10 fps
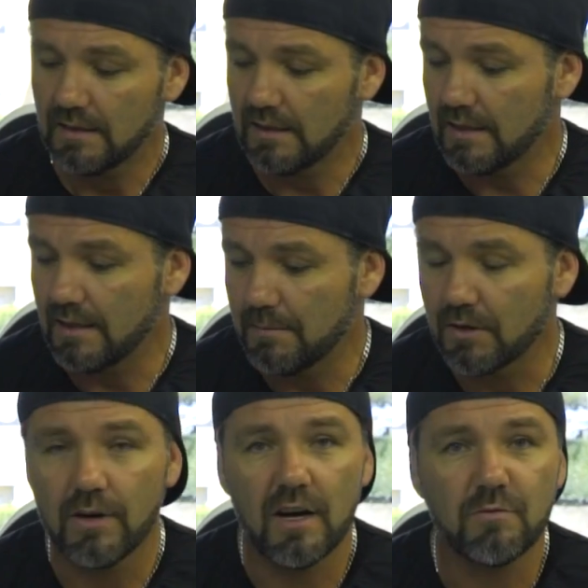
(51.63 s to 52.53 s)
A
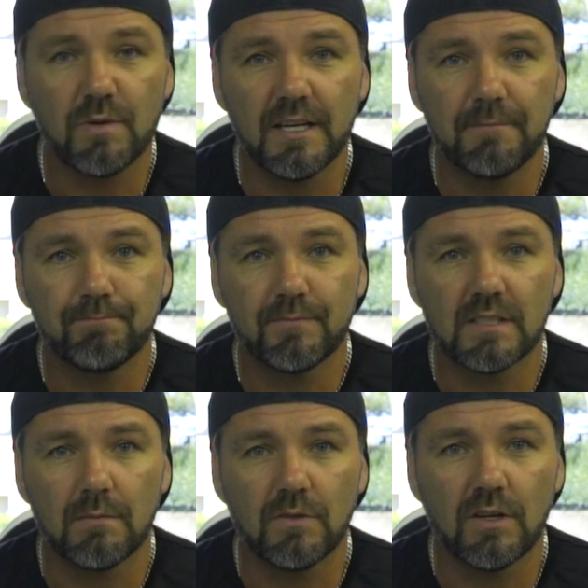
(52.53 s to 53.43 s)
craft blade,
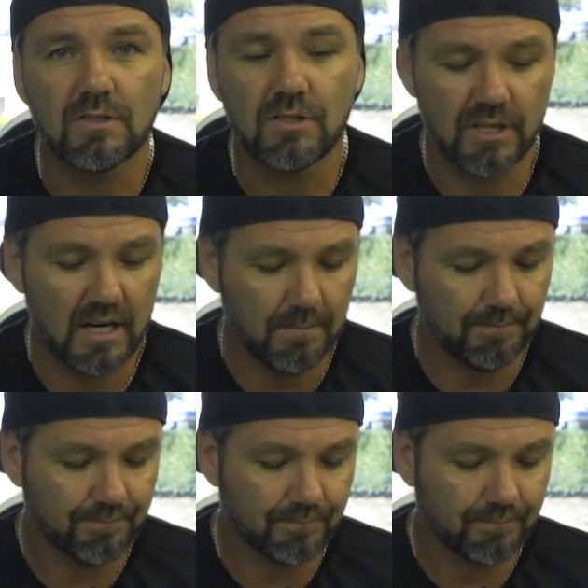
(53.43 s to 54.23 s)
something nice and sharp.